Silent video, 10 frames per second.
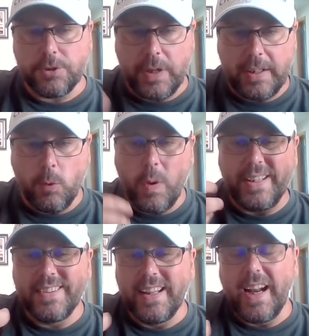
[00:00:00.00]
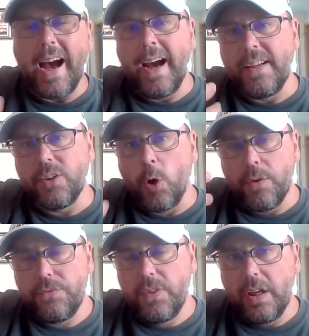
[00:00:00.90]
strain, the ways that eyes
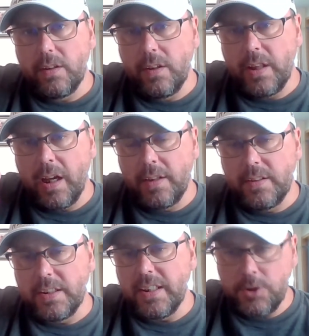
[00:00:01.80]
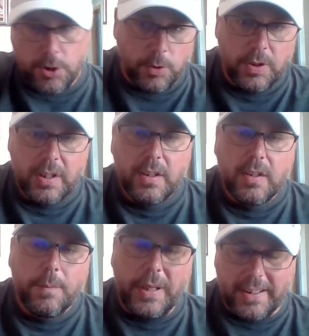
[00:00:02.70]
are, the digital
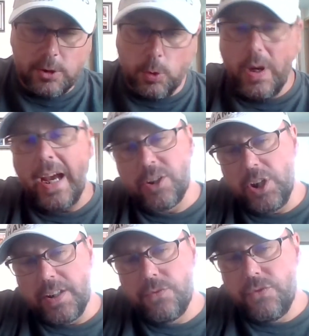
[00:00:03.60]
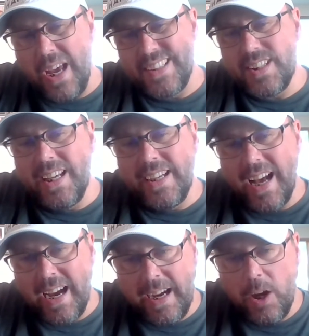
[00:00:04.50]
pixel actually affects
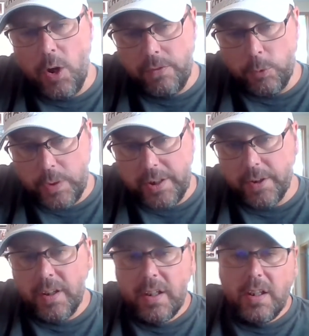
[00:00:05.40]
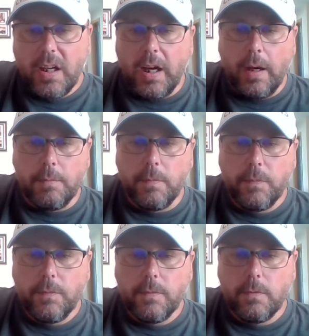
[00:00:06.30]
an eye of a reader.
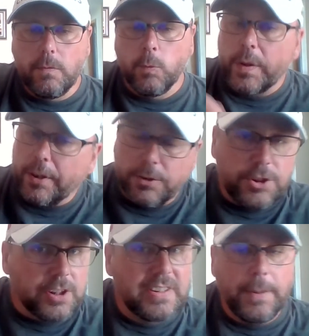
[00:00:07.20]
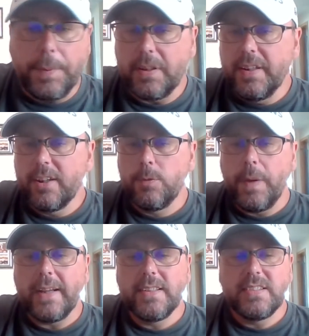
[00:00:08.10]
Readers just typically
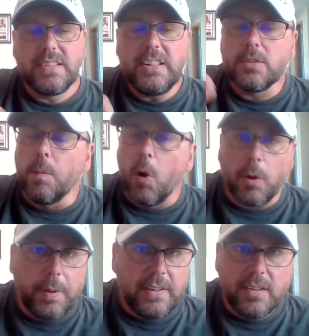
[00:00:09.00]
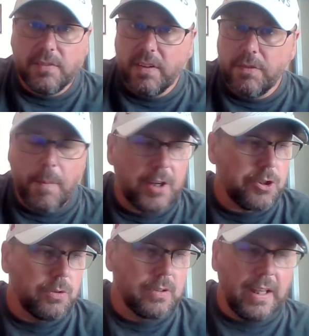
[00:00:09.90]
expect to see smaller pieces of
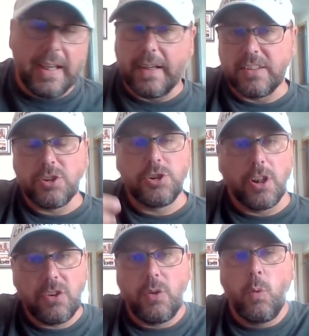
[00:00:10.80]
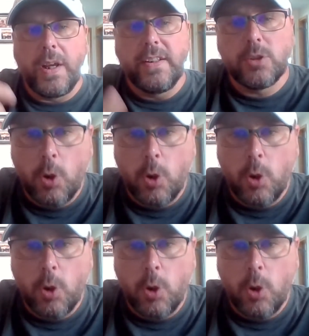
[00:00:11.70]
information online. It's just the way this